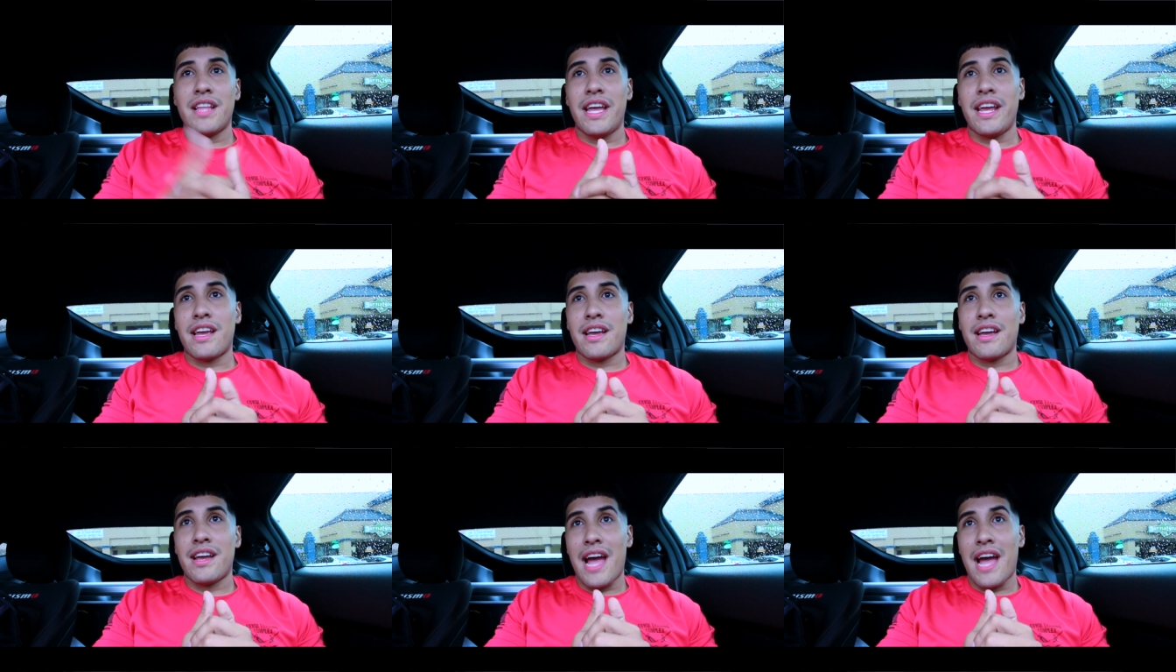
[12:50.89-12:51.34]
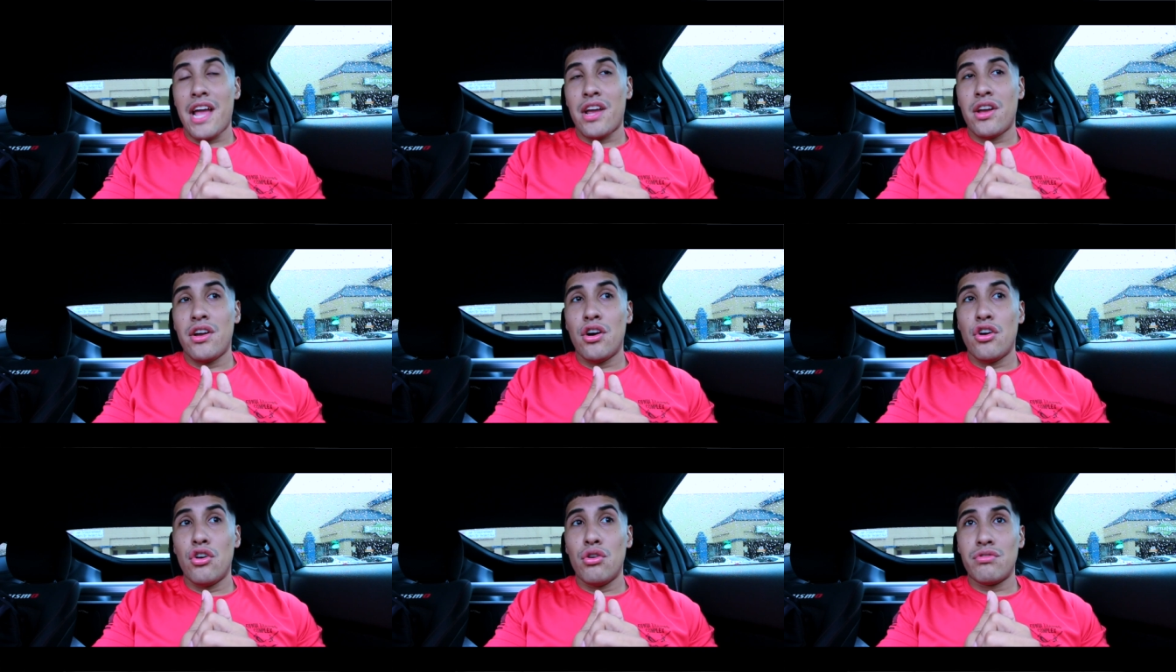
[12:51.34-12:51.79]
like I
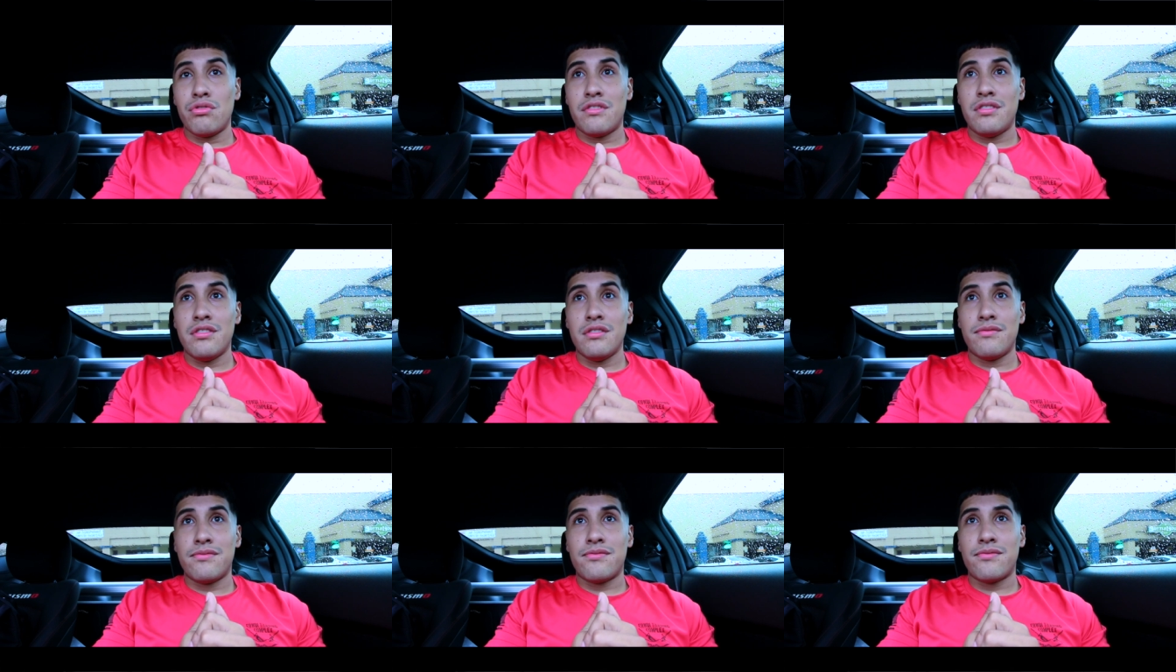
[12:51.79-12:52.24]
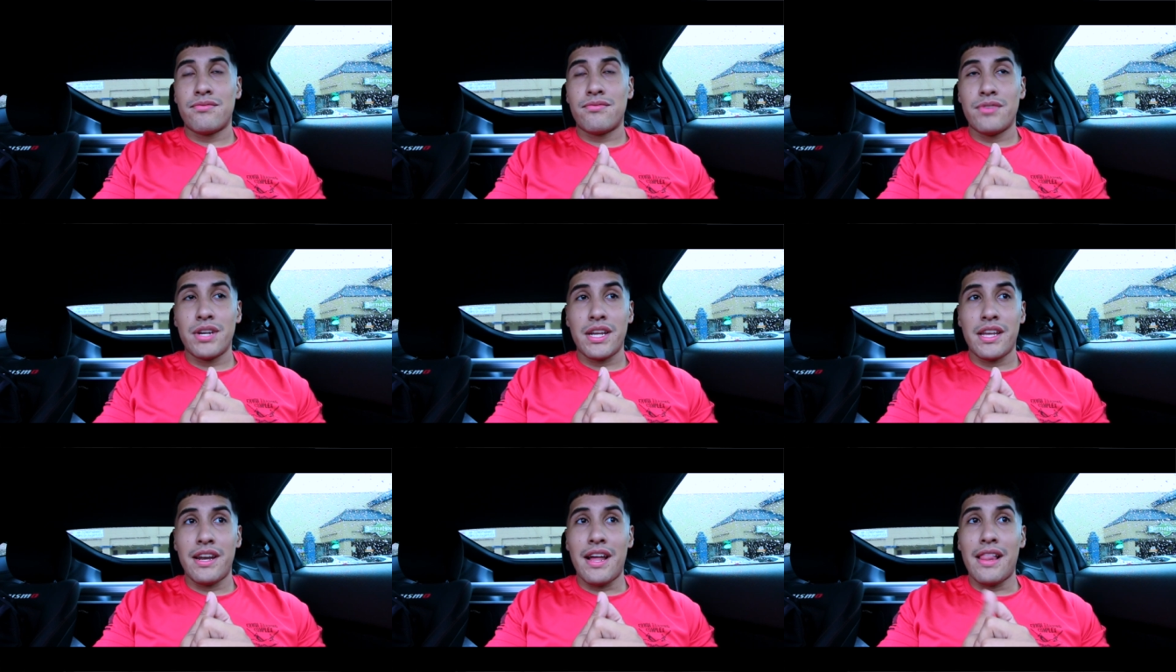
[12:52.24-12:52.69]
go to
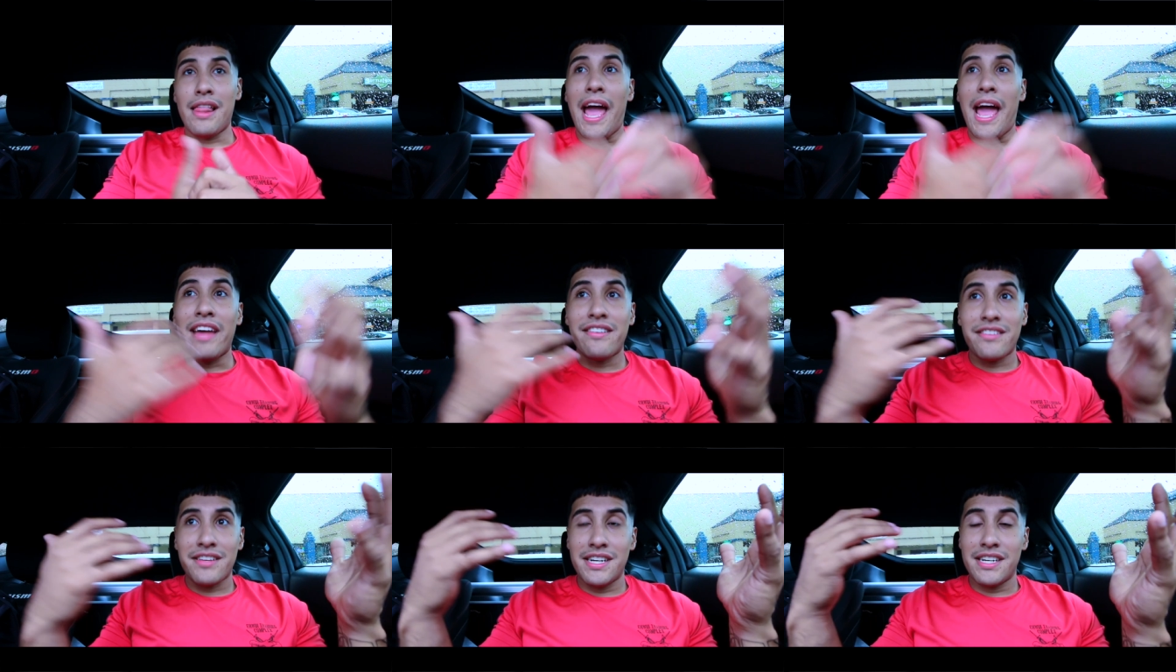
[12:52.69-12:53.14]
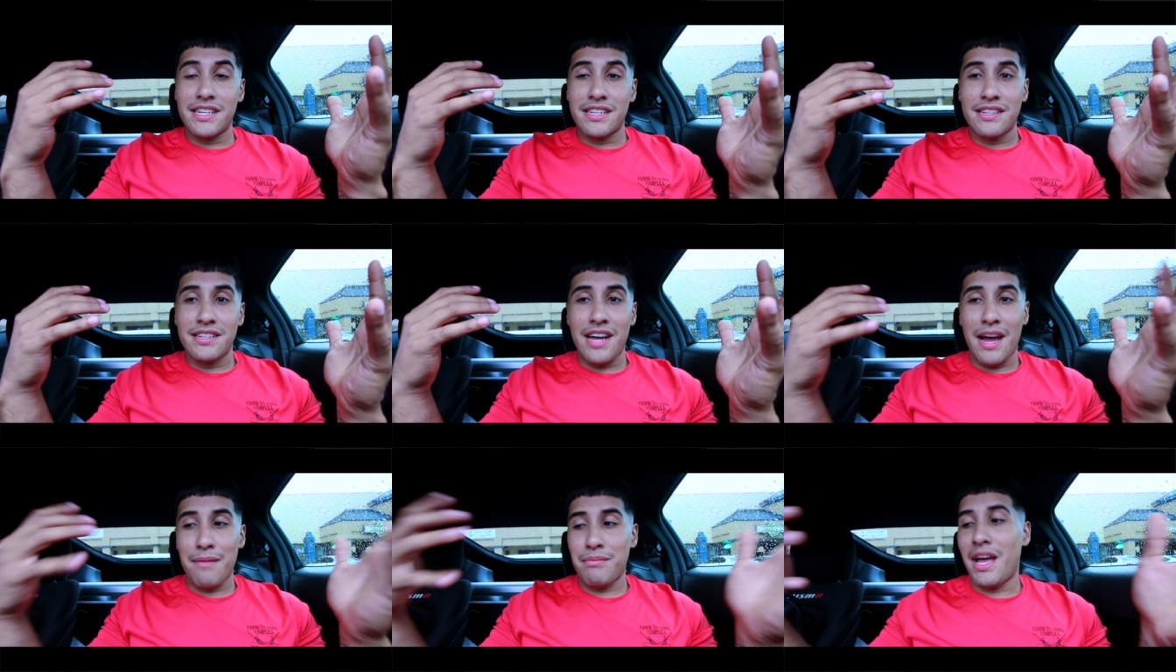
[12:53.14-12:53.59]
freaking
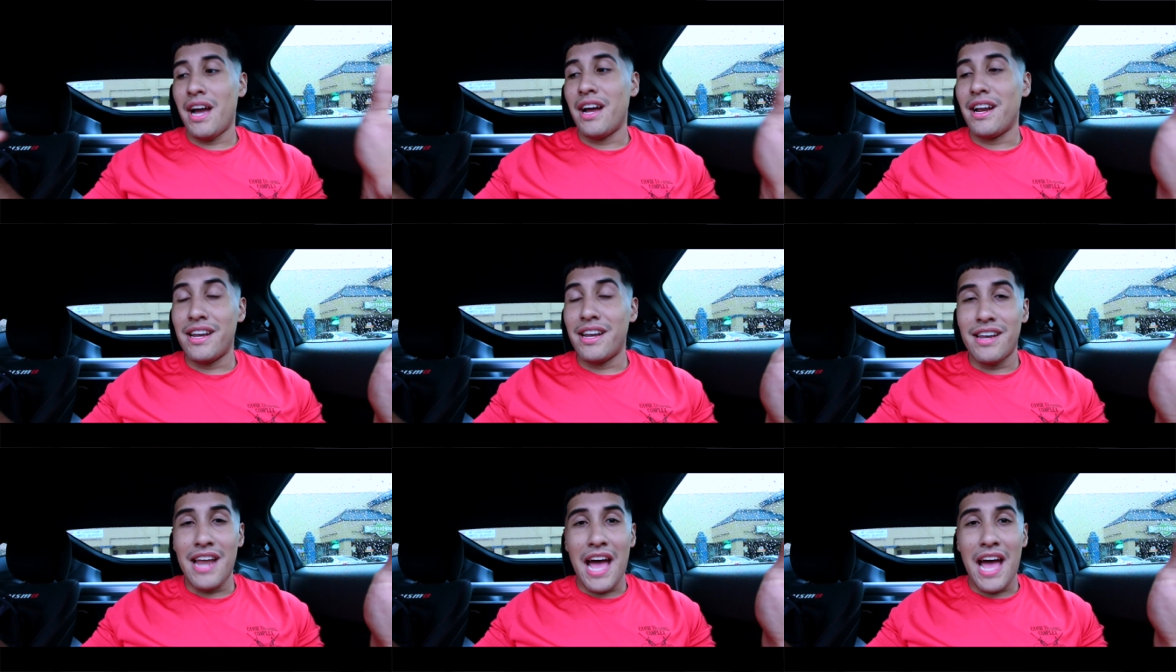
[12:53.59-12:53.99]
Alaska, I'm not,